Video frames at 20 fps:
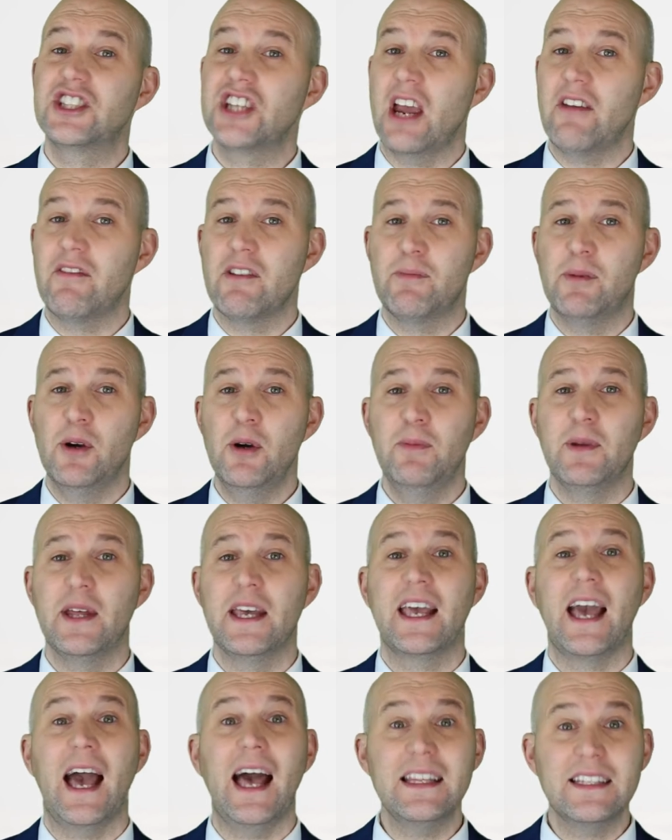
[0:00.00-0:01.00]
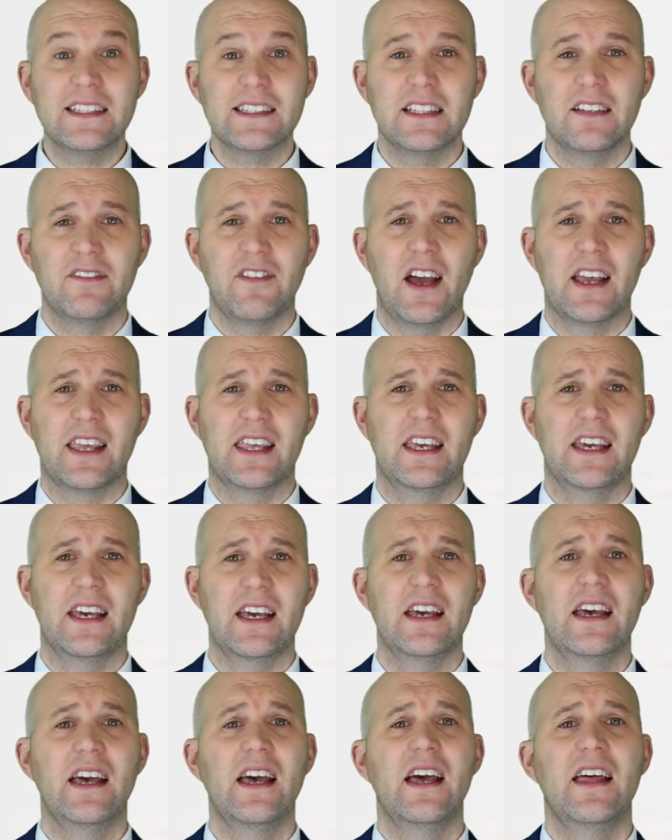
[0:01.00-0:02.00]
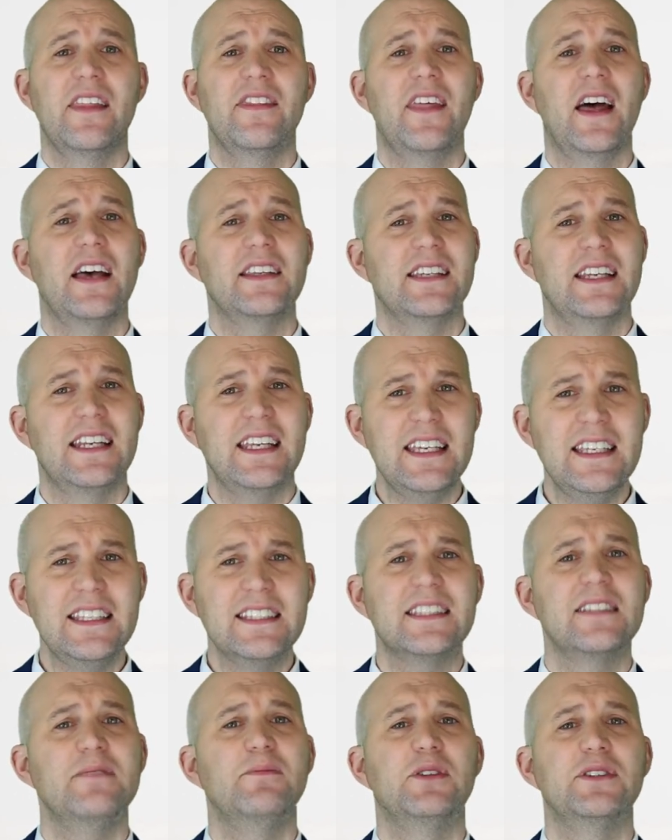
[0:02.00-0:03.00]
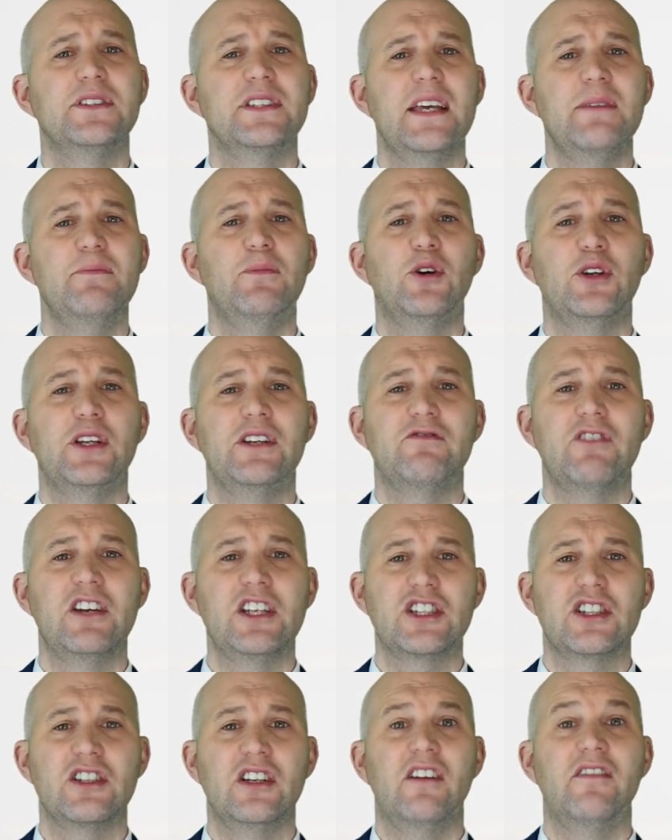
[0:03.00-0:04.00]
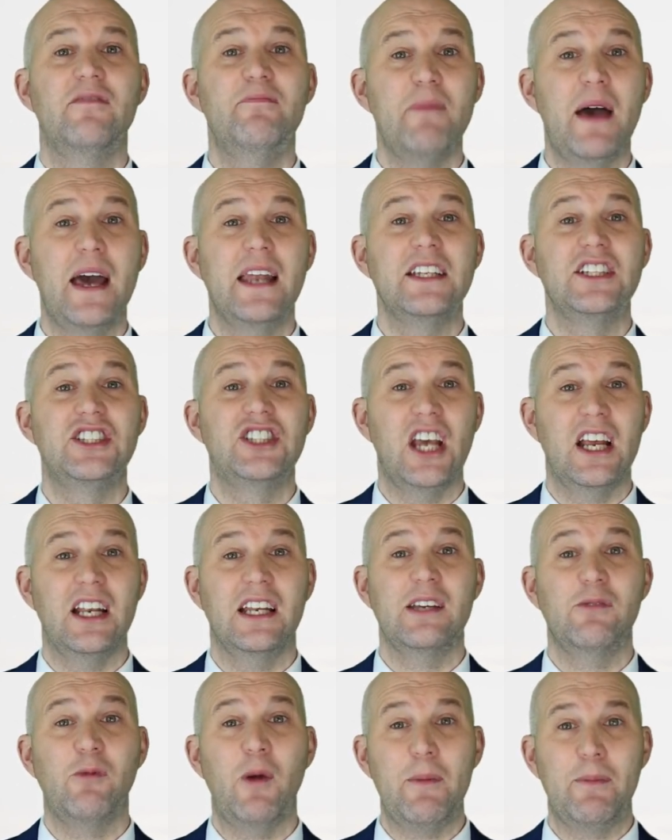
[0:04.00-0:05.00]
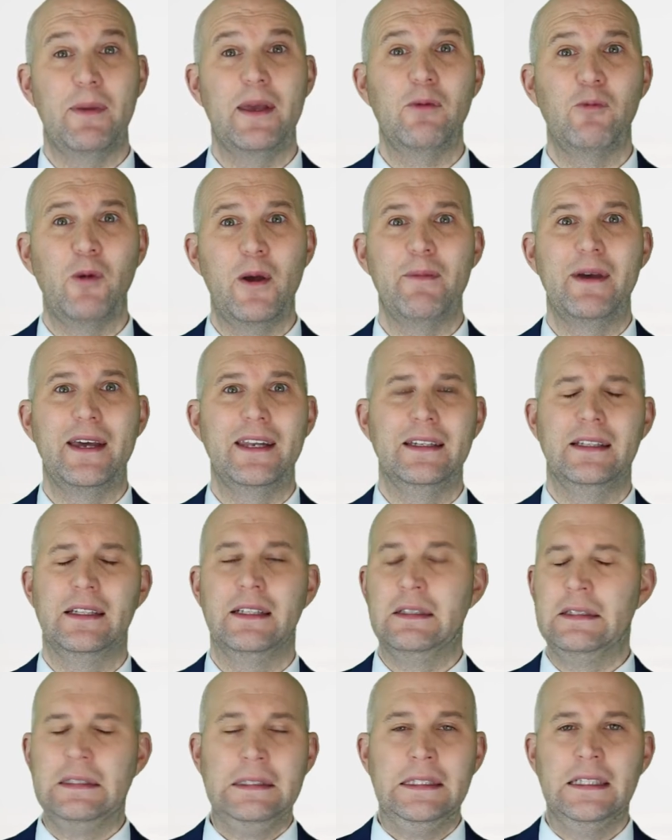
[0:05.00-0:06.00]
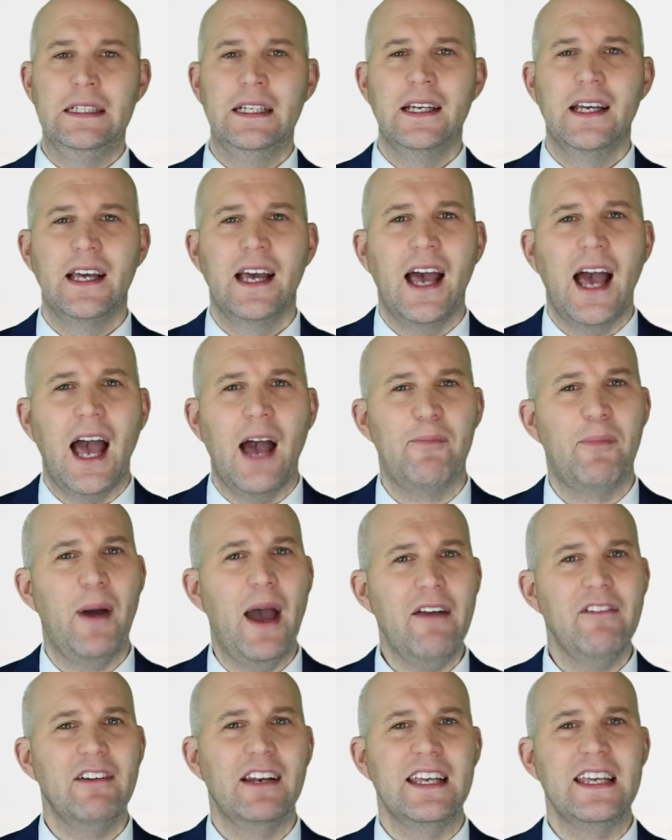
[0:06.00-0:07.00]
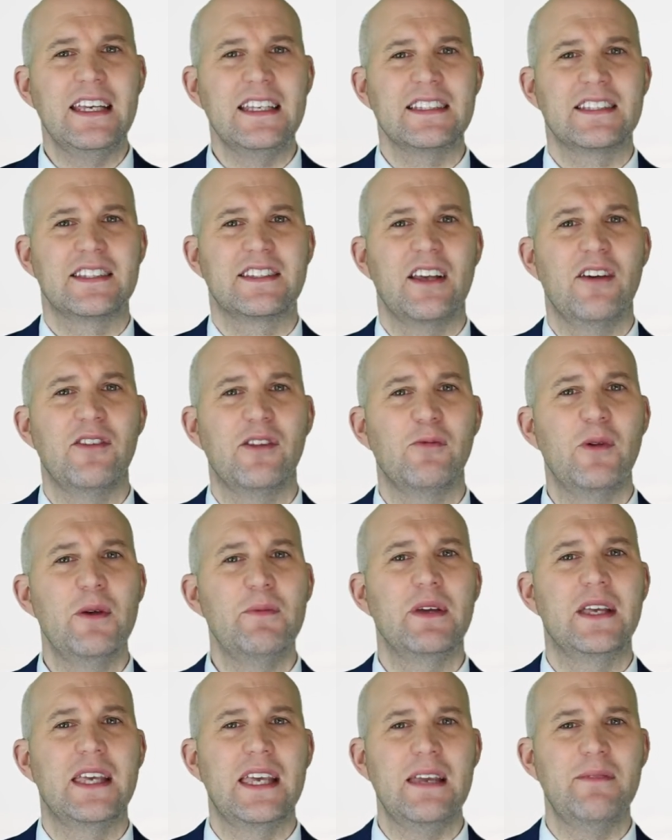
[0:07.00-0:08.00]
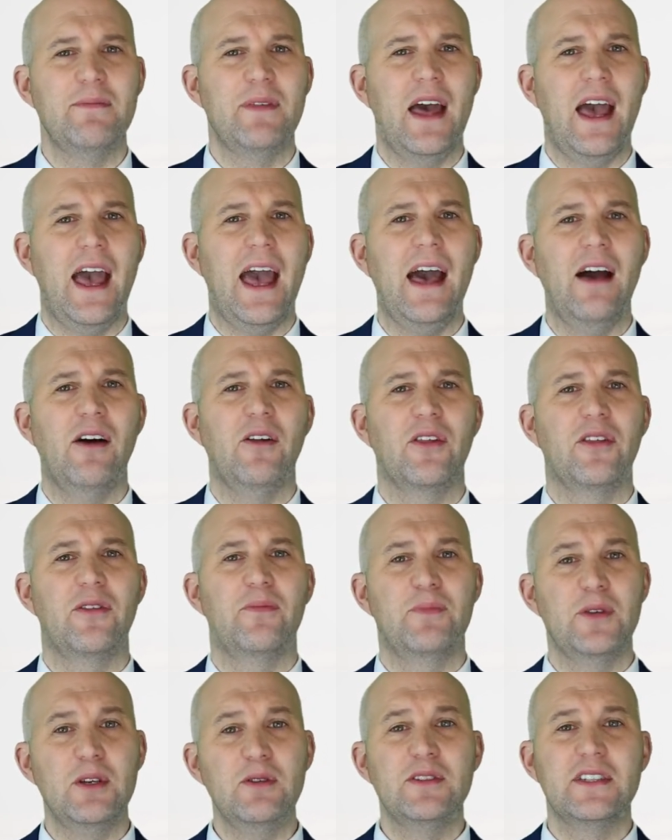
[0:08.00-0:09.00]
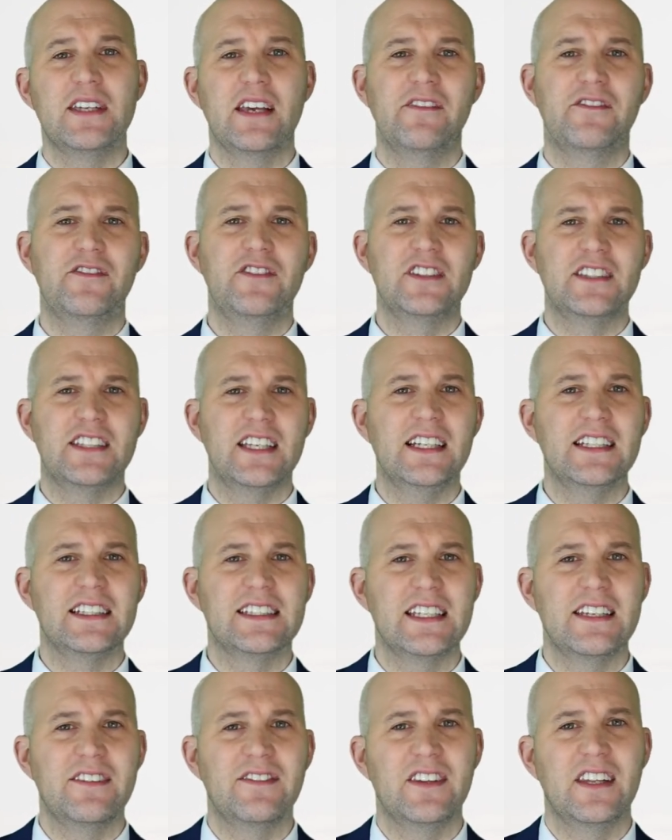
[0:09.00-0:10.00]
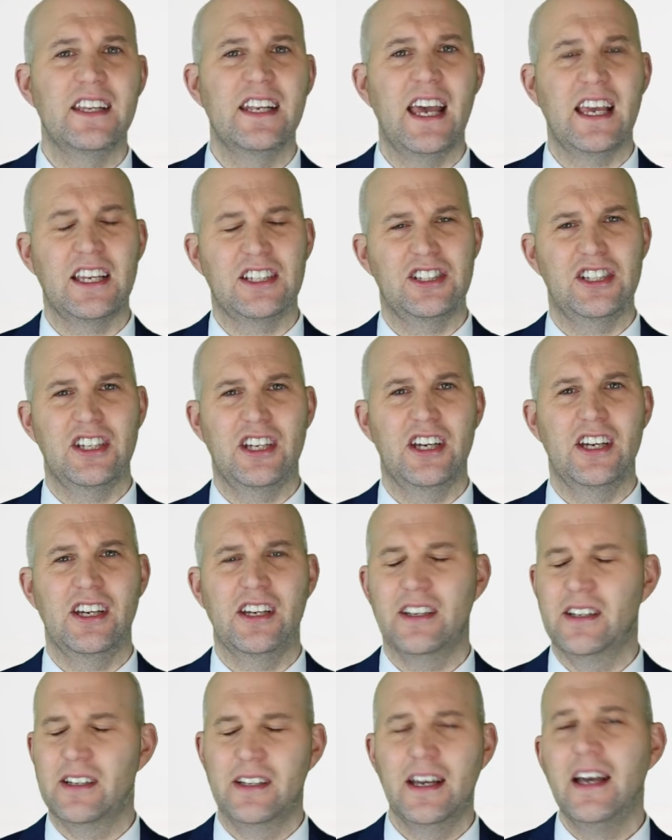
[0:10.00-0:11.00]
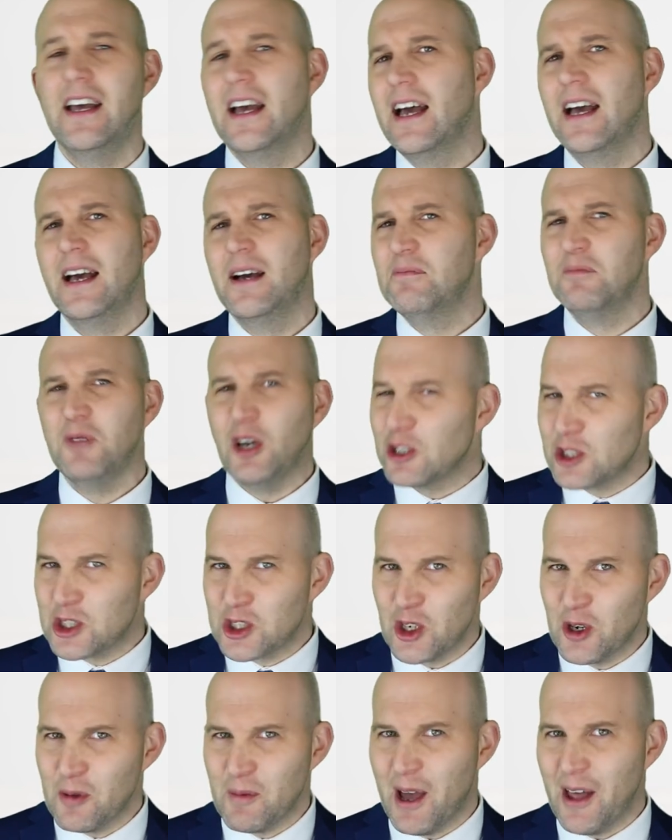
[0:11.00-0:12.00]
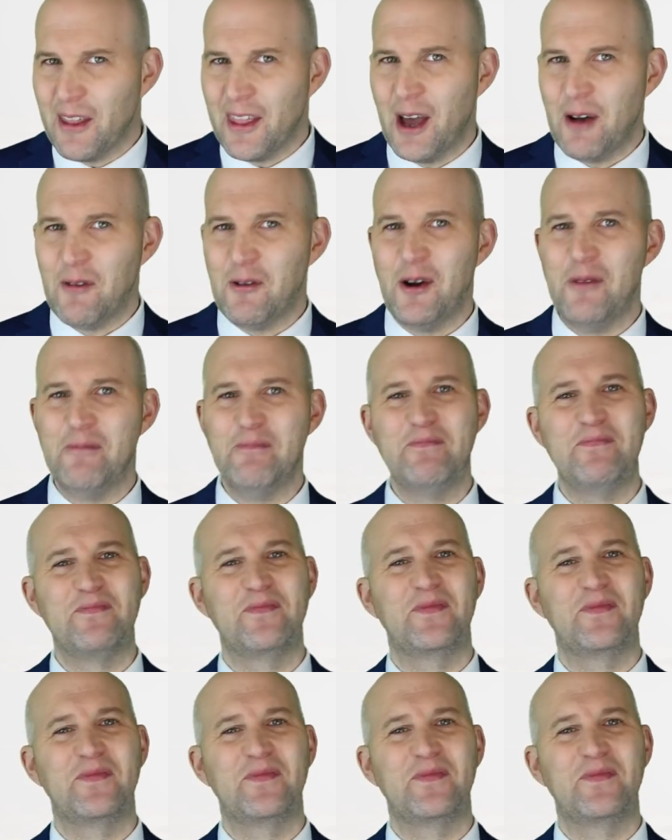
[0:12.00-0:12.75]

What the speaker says: Czech Republic and Slovakia, there's an Easter Monday morning ritual of men gently whipping women. Apparently, it's so the women keep their health, beauty and fertility for the next year. Not sure about that one.